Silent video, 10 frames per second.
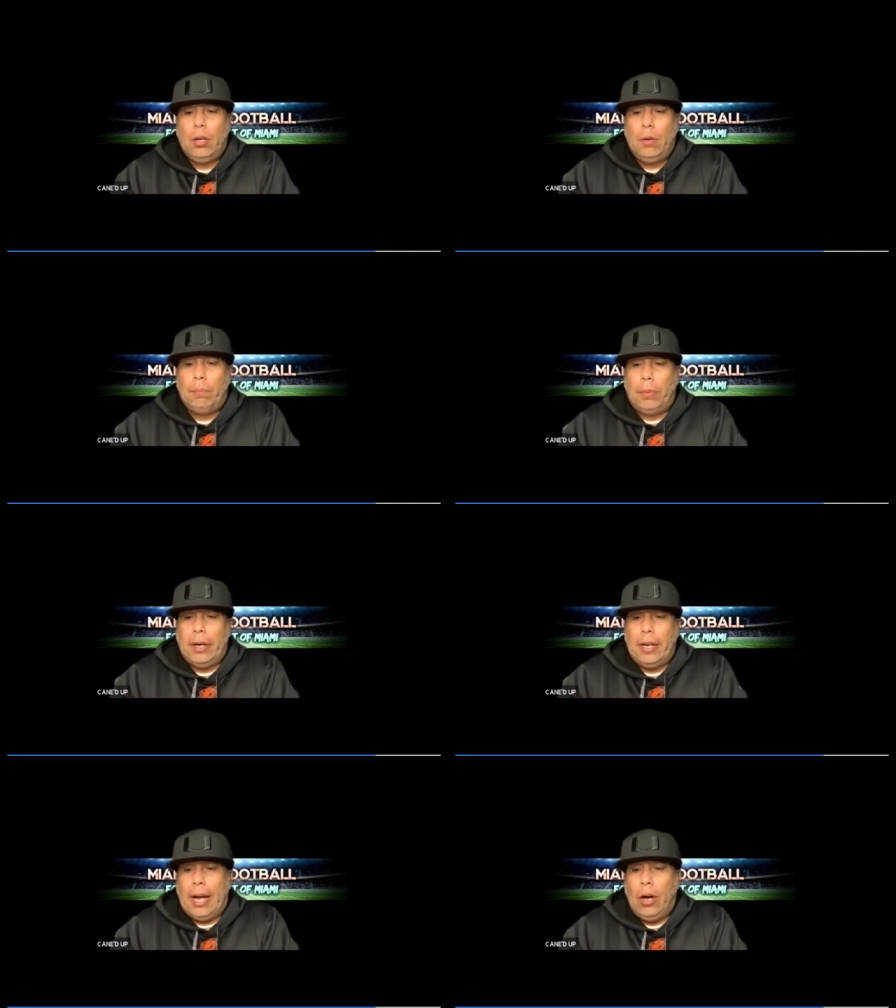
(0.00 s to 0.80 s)
but
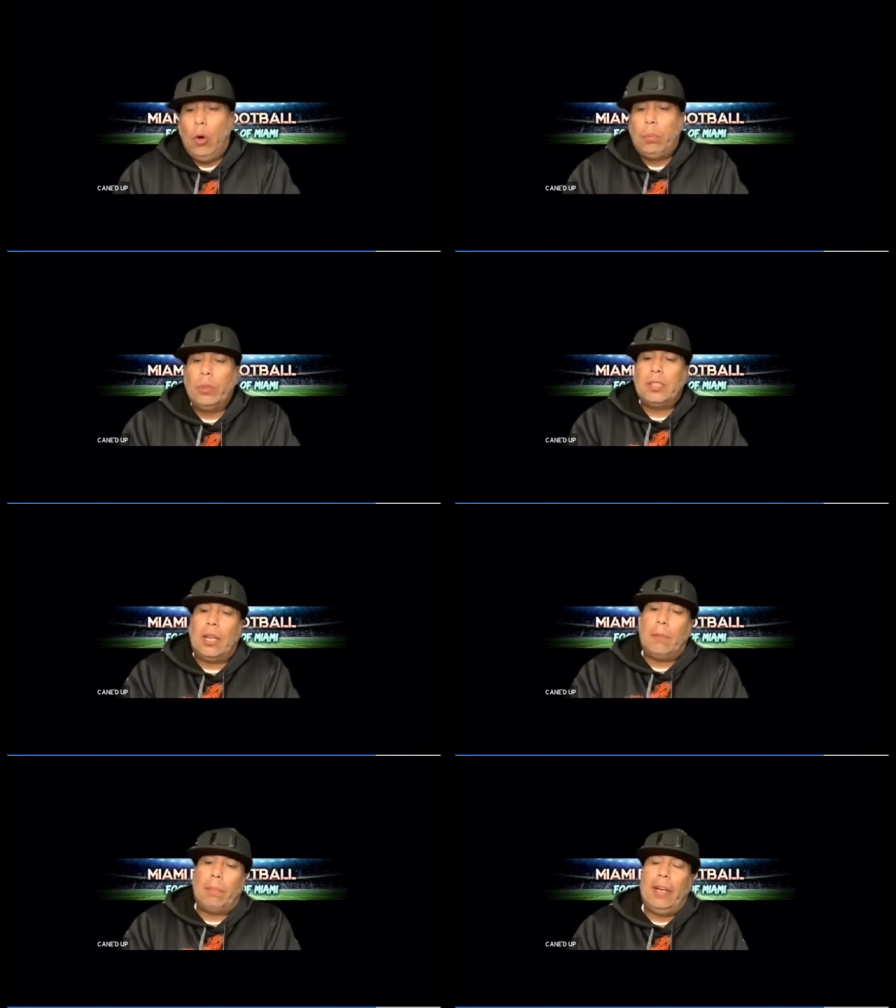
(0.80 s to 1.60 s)
I hope we stay
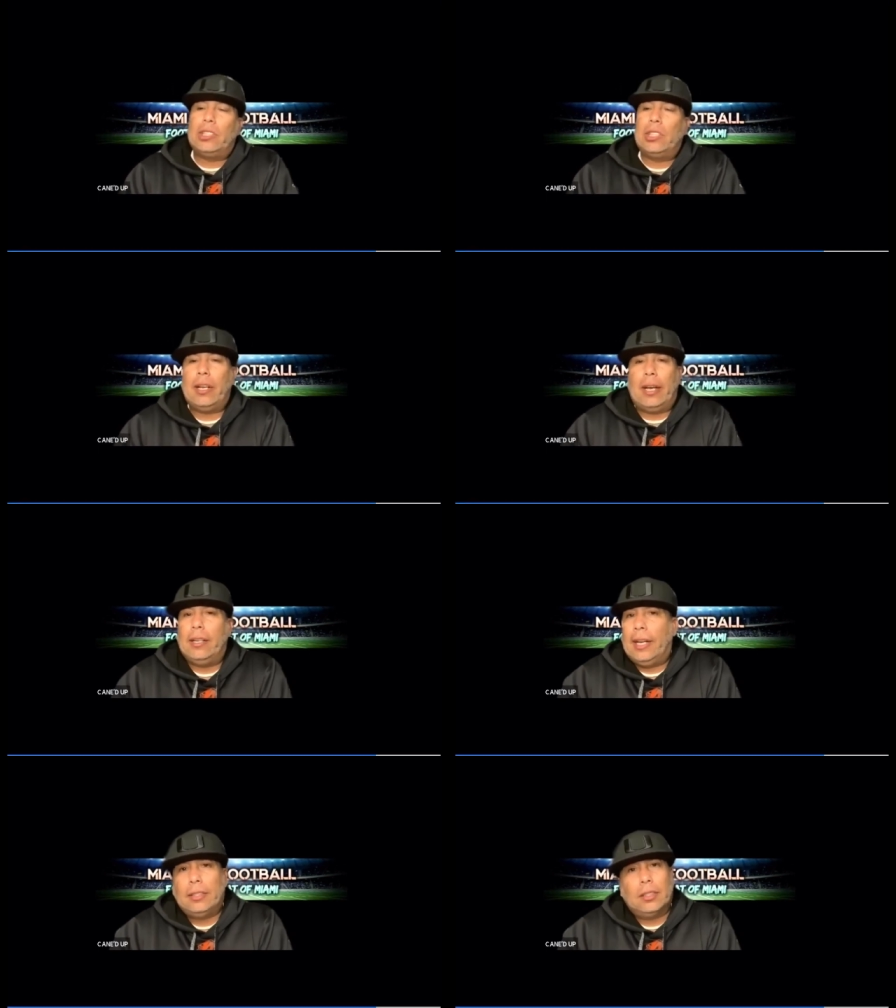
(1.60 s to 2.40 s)
patient and
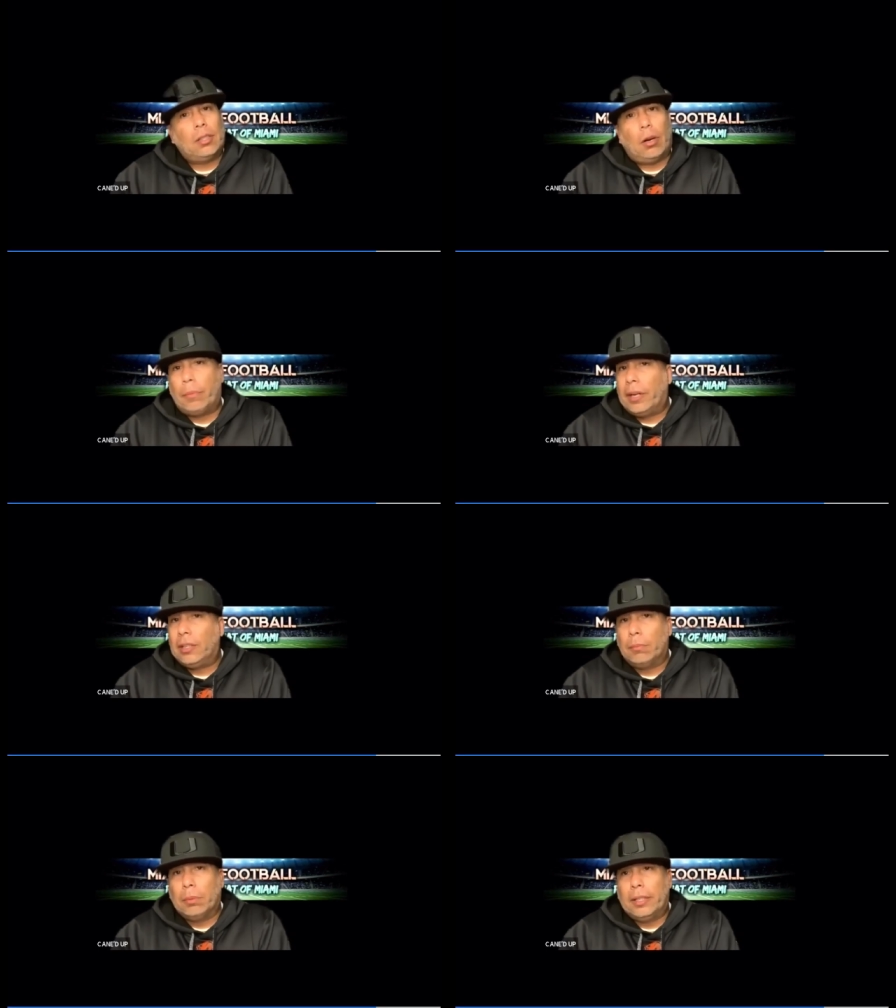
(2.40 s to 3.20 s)
not just start bringing the
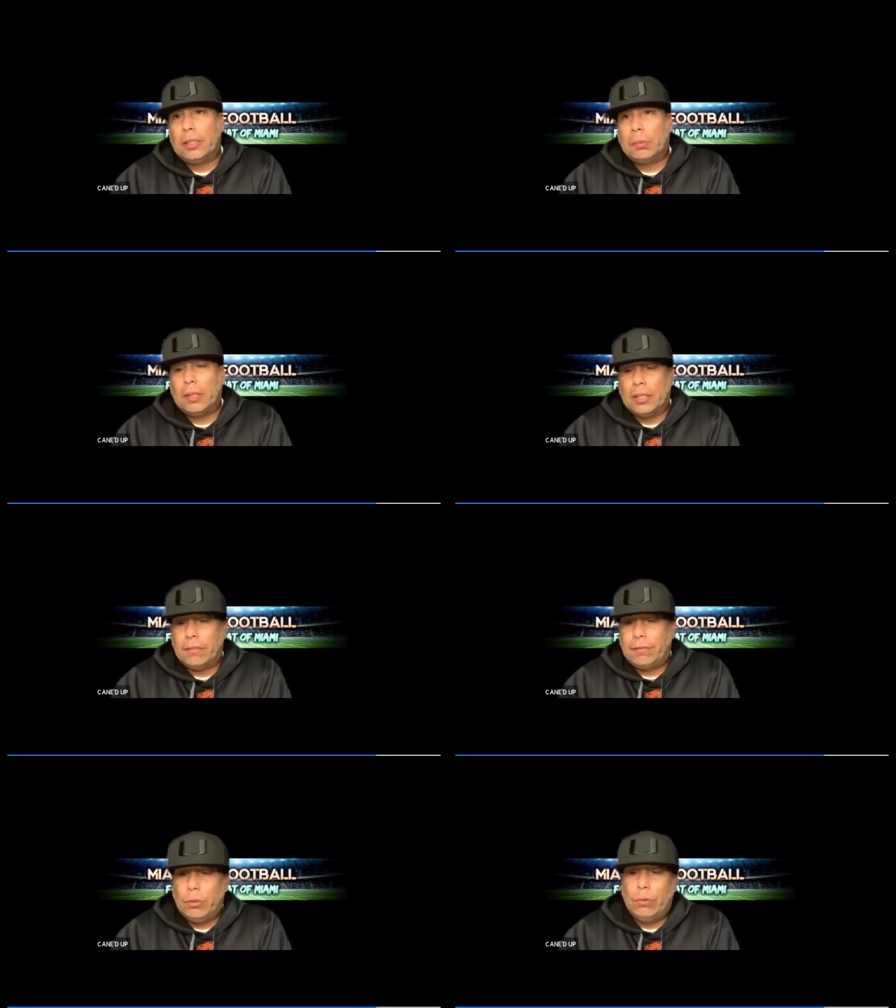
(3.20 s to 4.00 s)
blitz because if
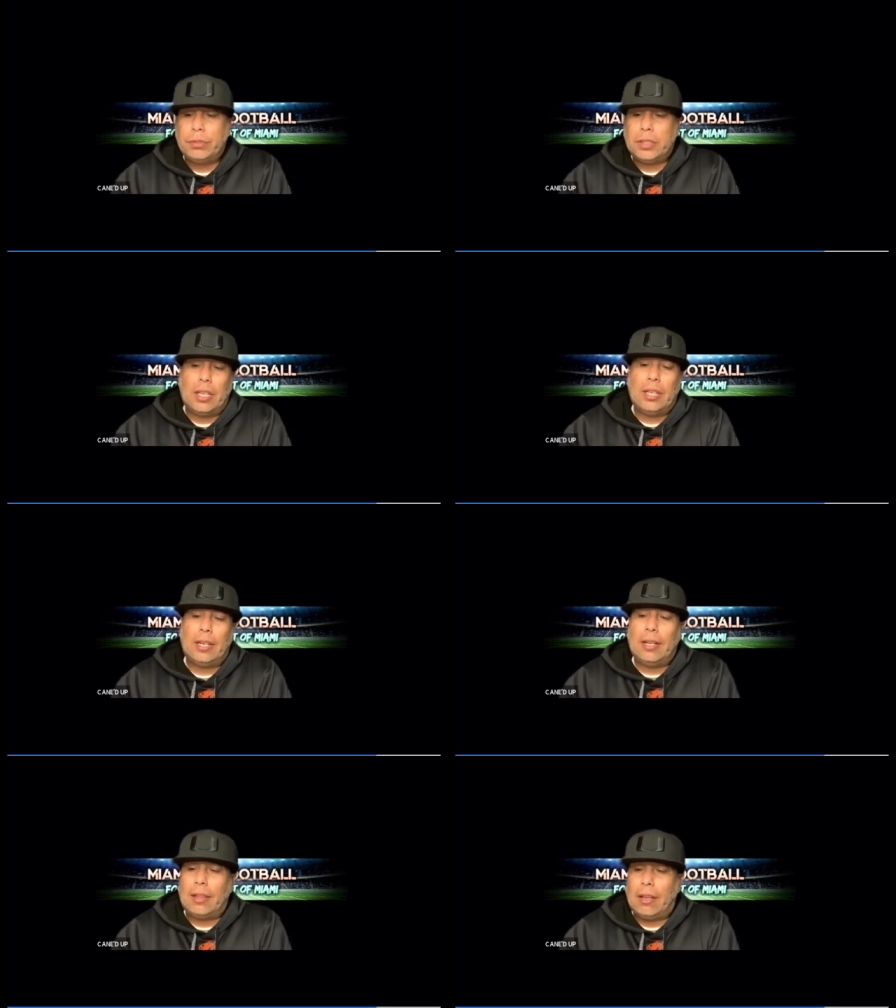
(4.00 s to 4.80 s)
you've studied
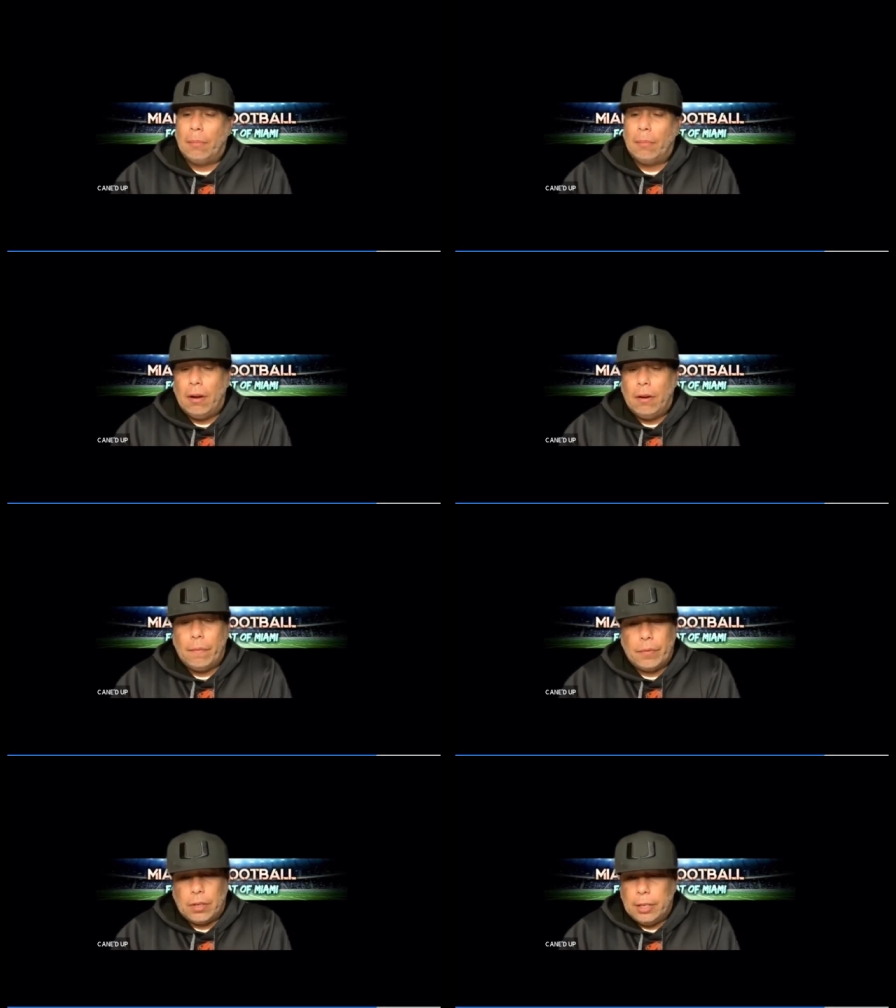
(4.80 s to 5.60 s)
anything about
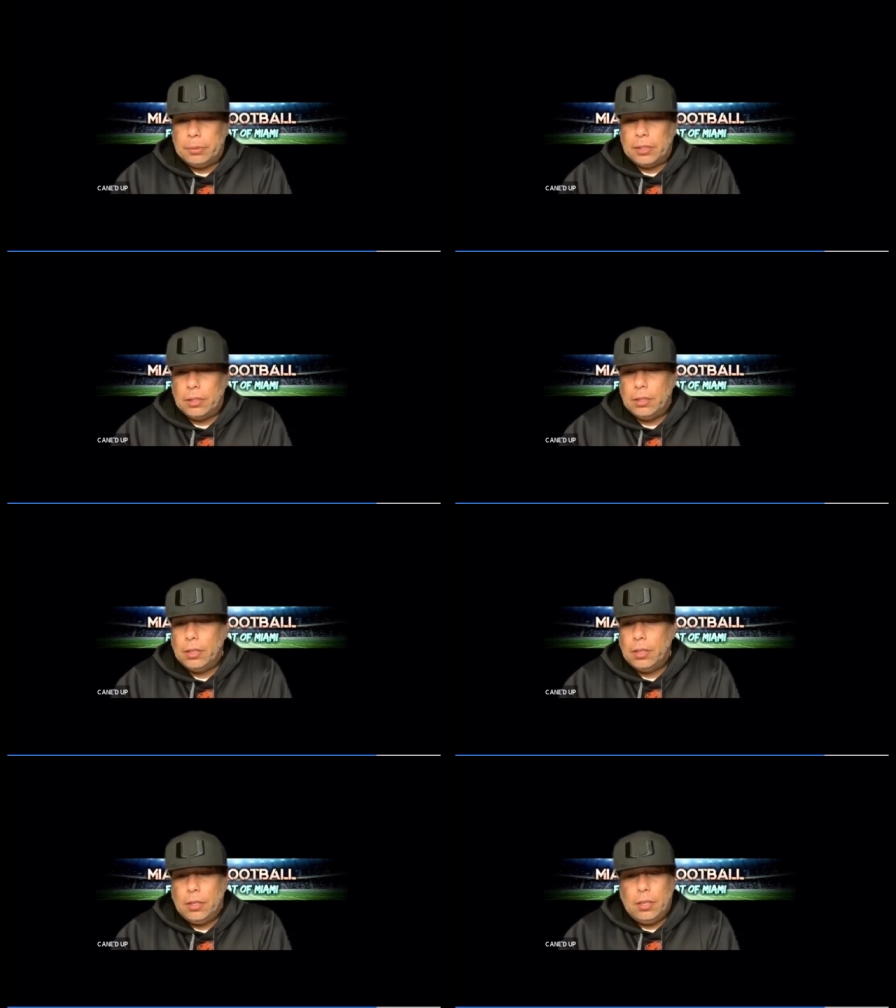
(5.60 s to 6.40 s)
Clemson,
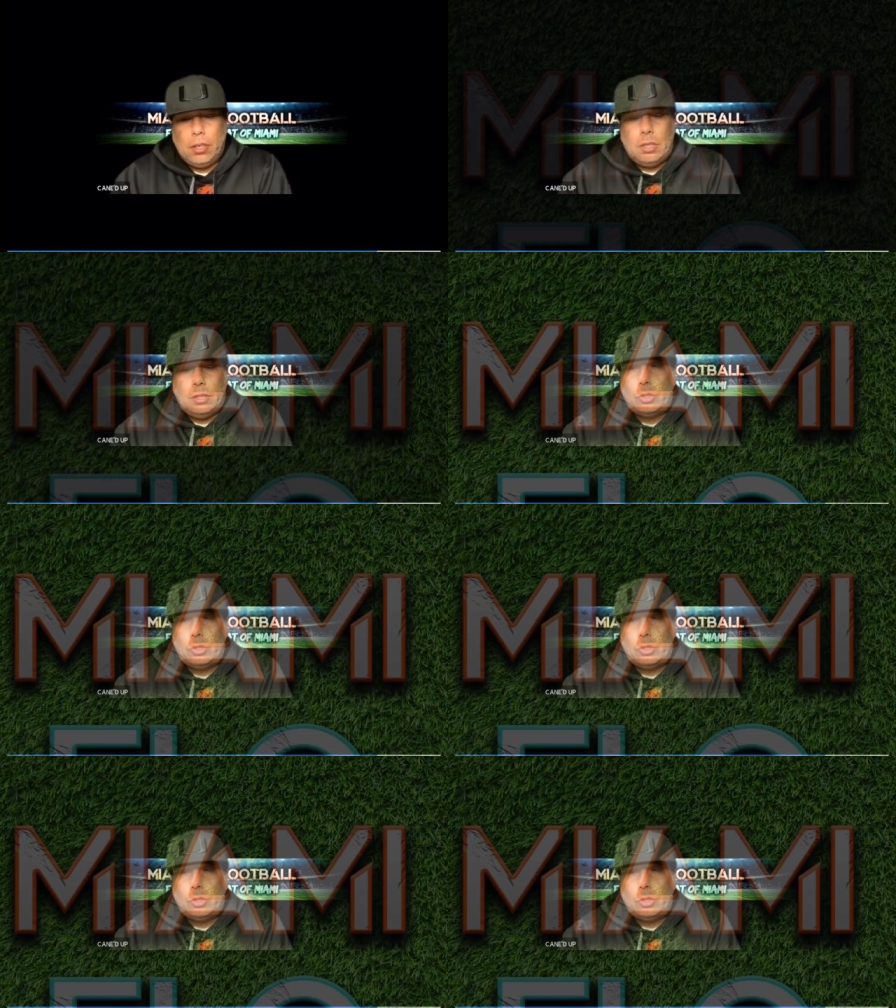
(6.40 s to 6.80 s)
Trevor